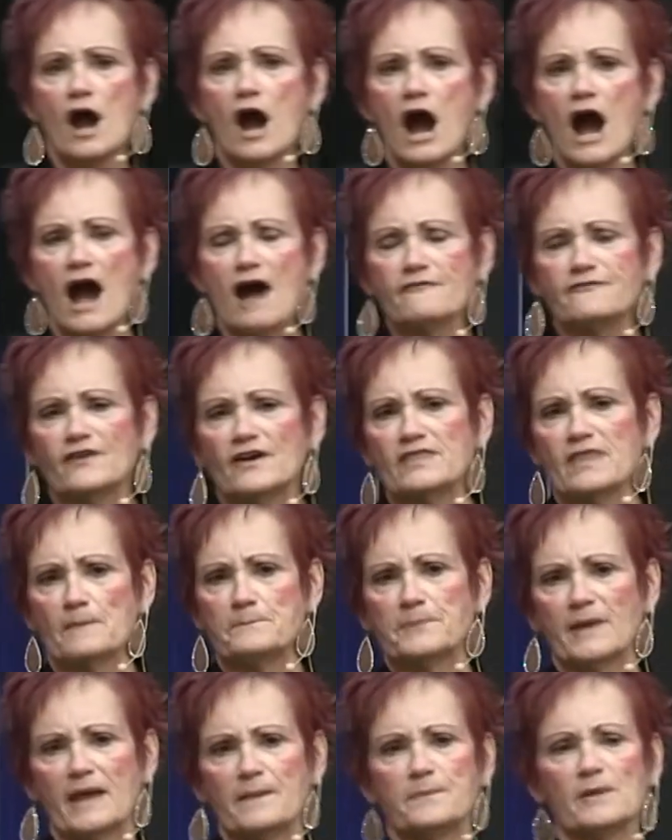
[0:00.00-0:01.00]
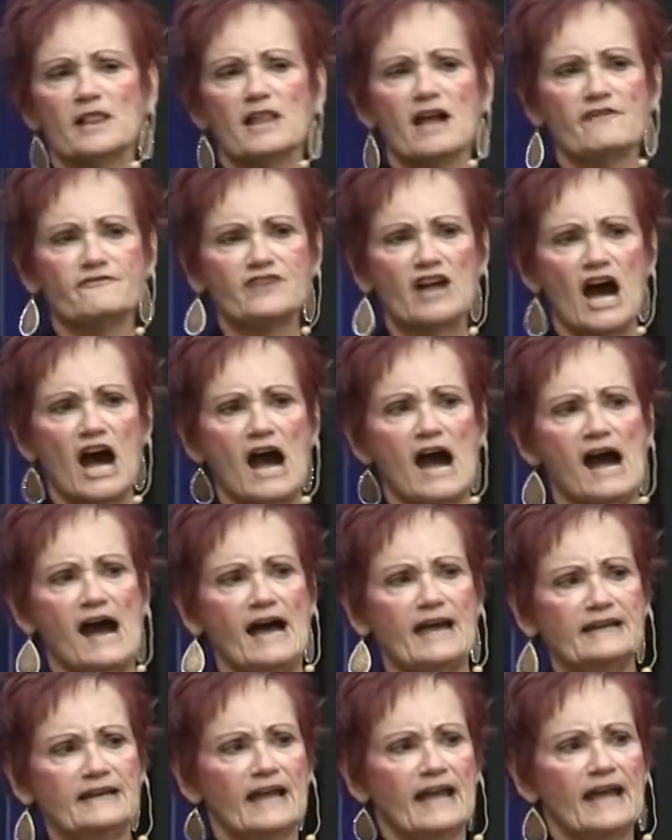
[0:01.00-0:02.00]
off of the people of
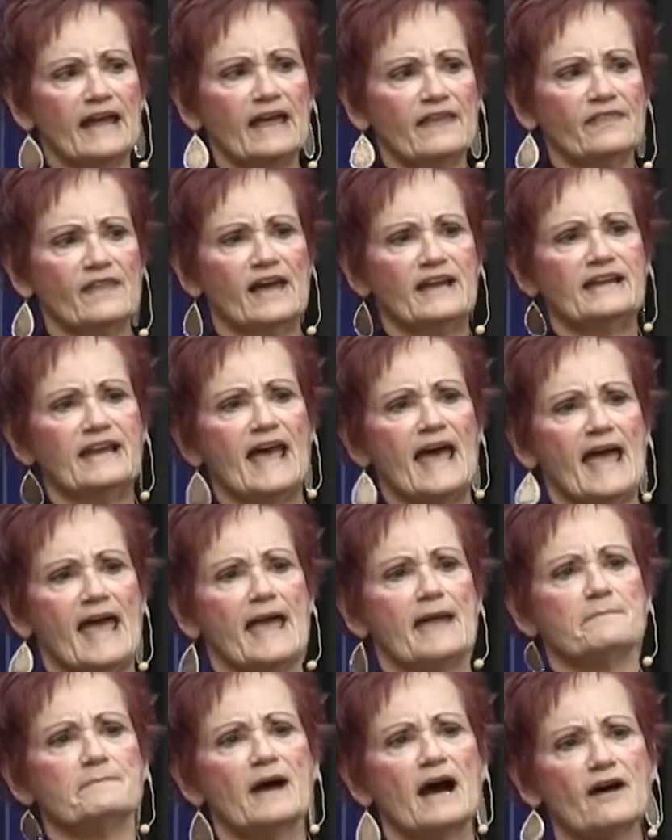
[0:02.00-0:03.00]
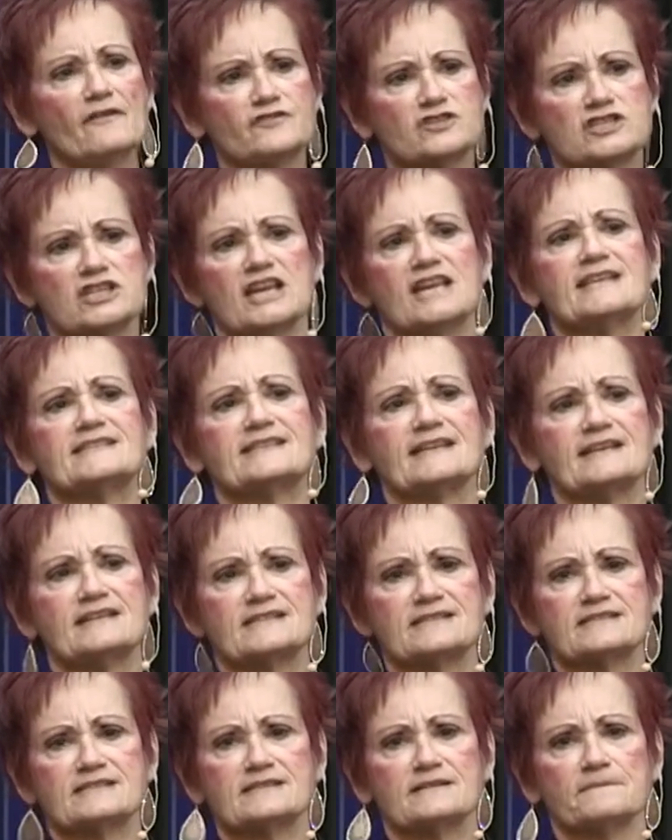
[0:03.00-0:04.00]
God in the name of
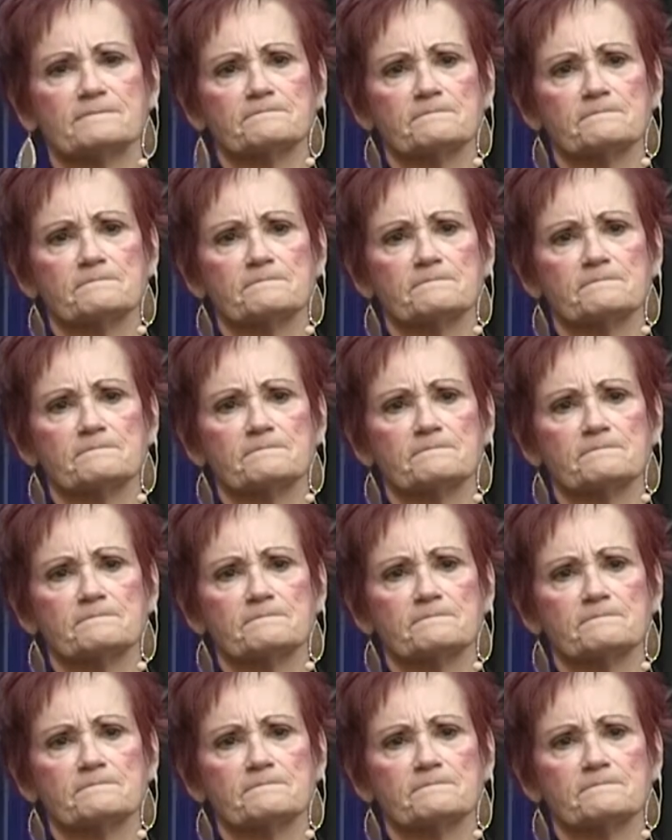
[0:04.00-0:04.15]
Jesus.